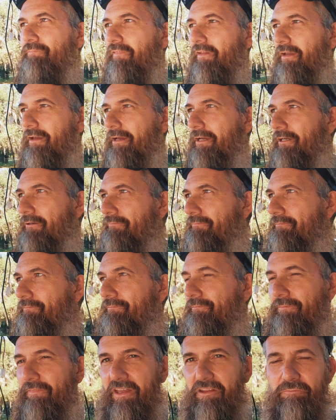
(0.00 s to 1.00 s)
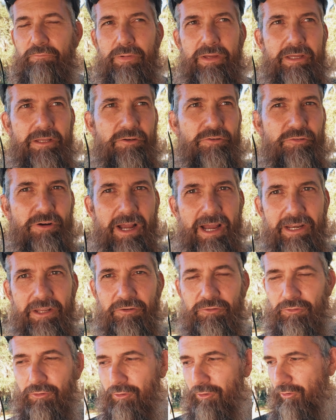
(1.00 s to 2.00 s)
Um, they've been tried
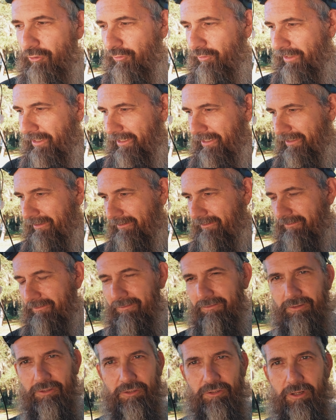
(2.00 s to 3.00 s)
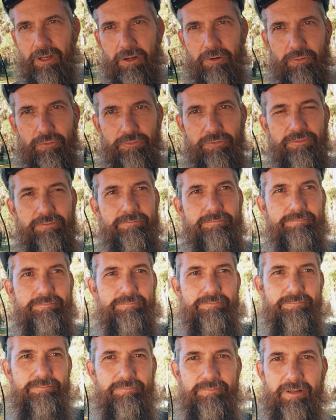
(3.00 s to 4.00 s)
and true and good goggles.
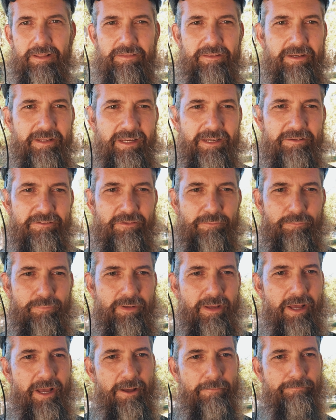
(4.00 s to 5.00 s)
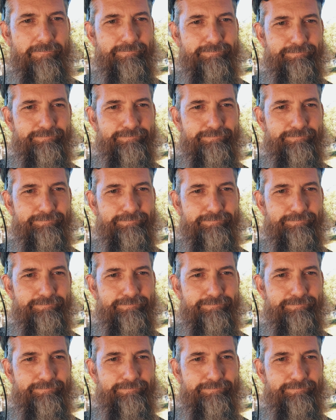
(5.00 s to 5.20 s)
Nothing against them. Um,